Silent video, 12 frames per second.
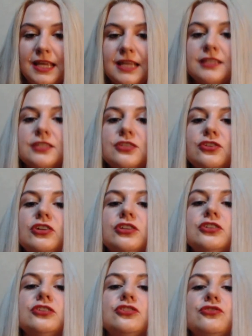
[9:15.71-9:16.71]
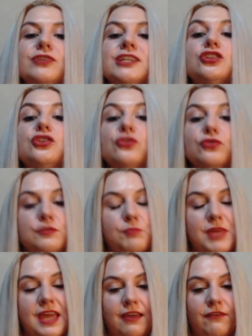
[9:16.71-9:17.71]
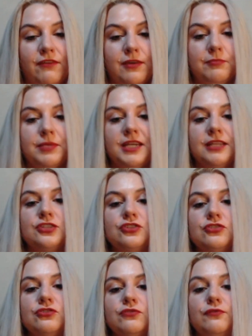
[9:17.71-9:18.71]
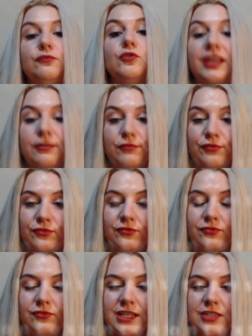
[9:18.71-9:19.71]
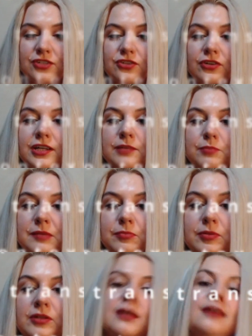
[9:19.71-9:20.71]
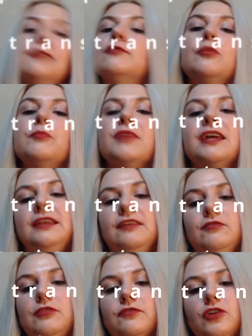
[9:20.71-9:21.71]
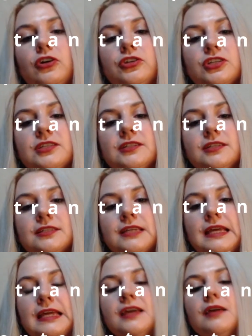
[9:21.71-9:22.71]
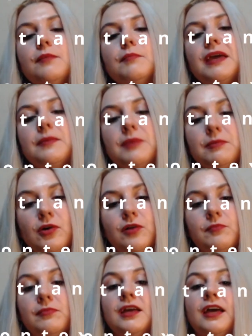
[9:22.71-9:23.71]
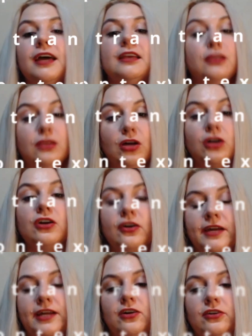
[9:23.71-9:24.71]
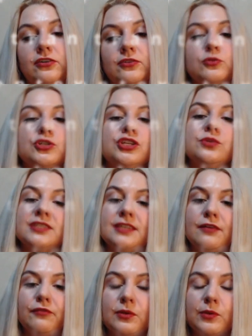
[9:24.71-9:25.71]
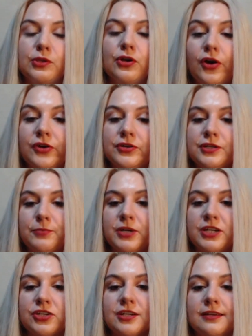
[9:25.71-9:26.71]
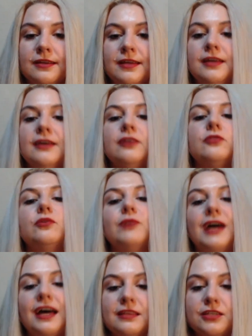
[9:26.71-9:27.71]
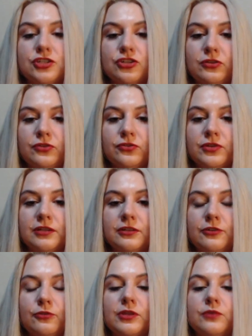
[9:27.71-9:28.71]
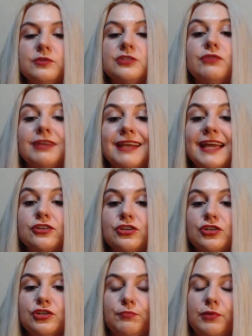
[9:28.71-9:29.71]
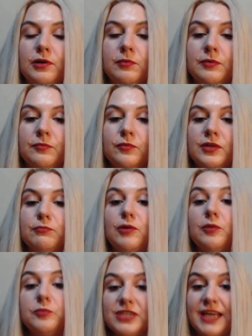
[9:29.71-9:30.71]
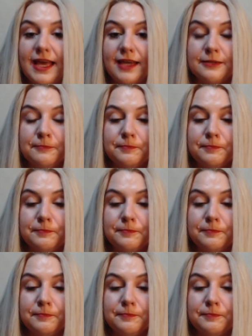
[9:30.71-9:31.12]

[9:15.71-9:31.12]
It's not to excuse behavior, but it's to forgive and to look at people from their level of consciousness. Maybe mom had a lot going on, or she was suffering with her own depression, or there were other children, or there was a relationship problem with mom or dad,